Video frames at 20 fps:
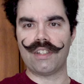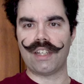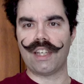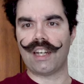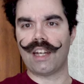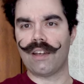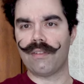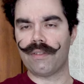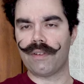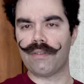to
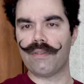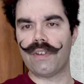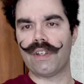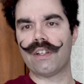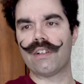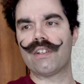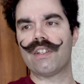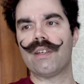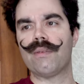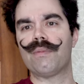get off your
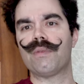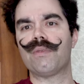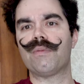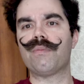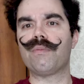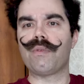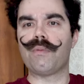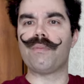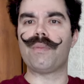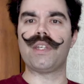fingertips
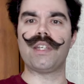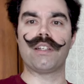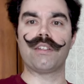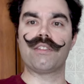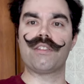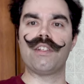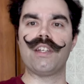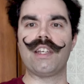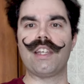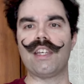from being
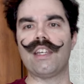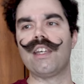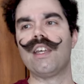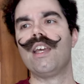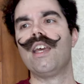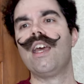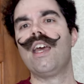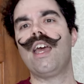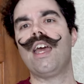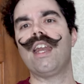sticky.
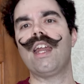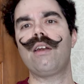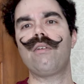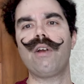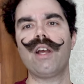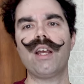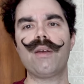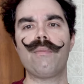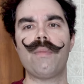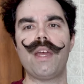And I'd
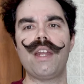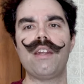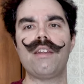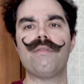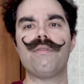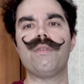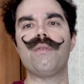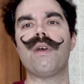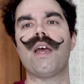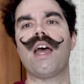recommend
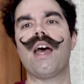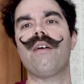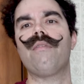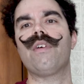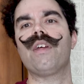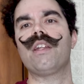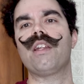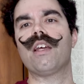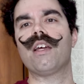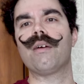if you have
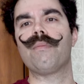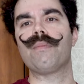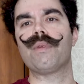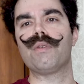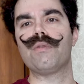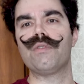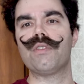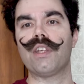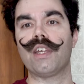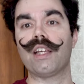it,
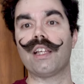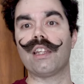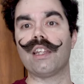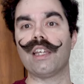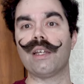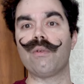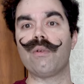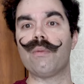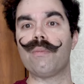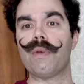use like a
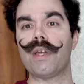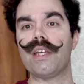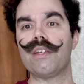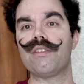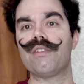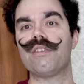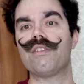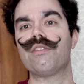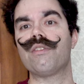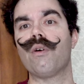
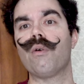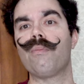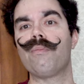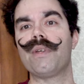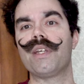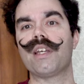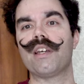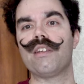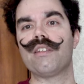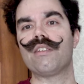liquid-based soap
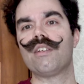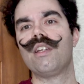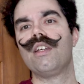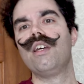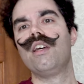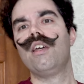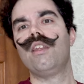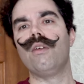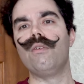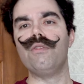because
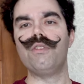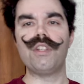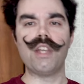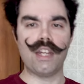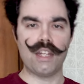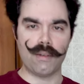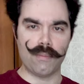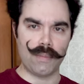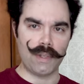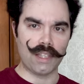those
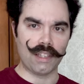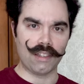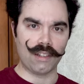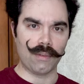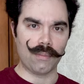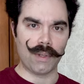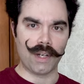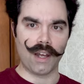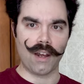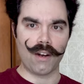tend to be a
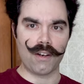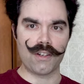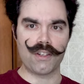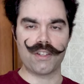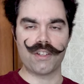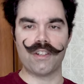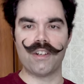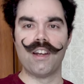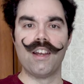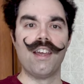little bit
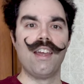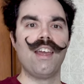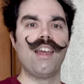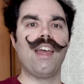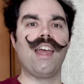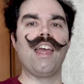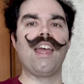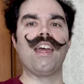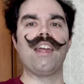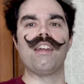harsher
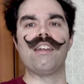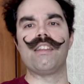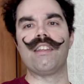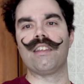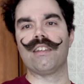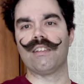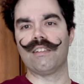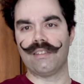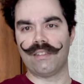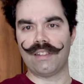and
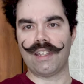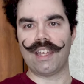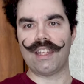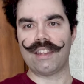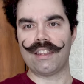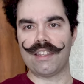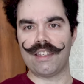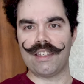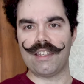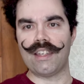they'll
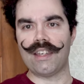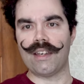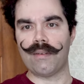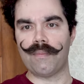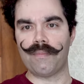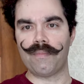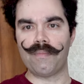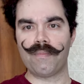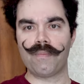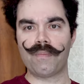get the,
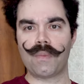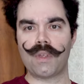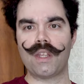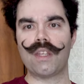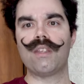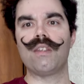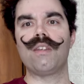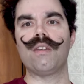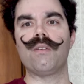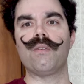
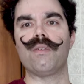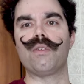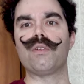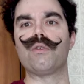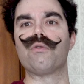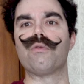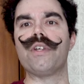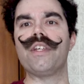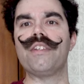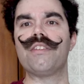you know, the
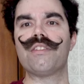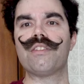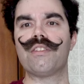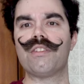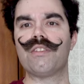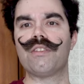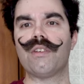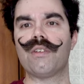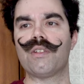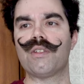grease,
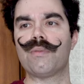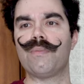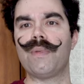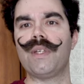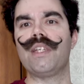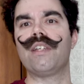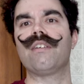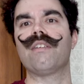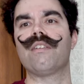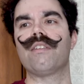so to
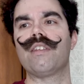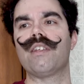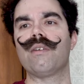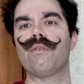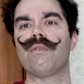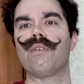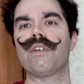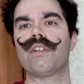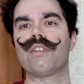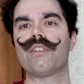speak, or the
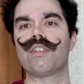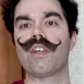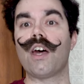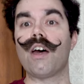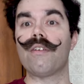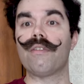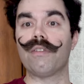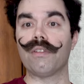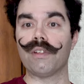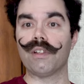oils
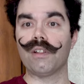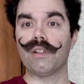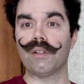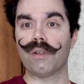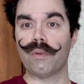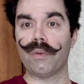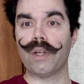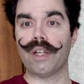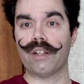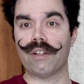off a little
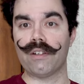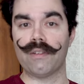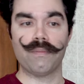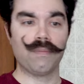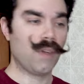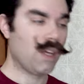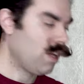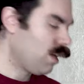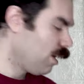quicker.